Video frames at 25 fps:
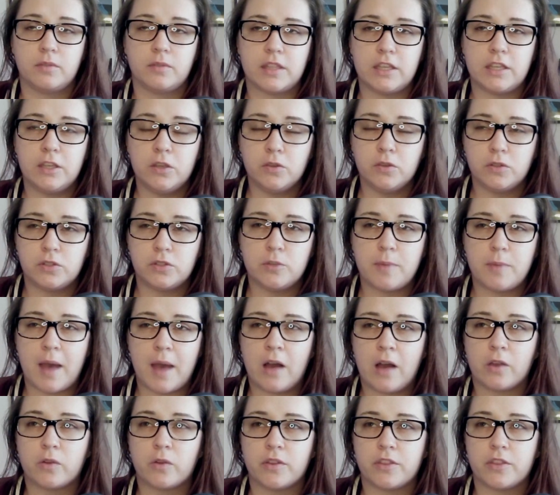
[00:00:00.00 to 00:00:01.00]
The YouTube
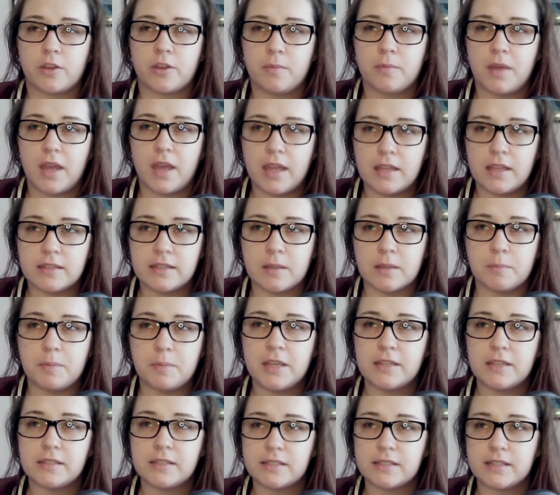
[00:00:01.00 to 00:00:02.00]
algorithm is a
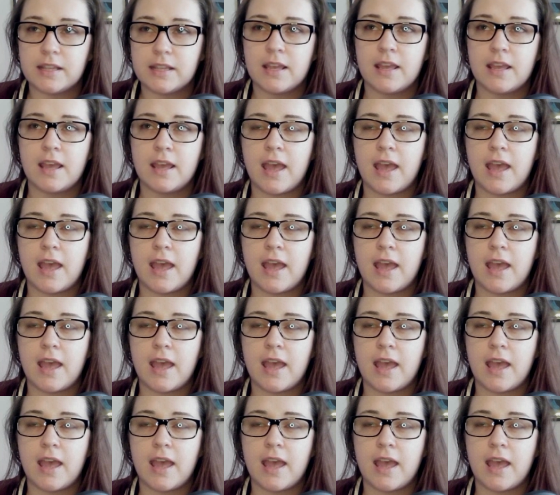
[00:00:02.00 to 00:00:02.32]
beast,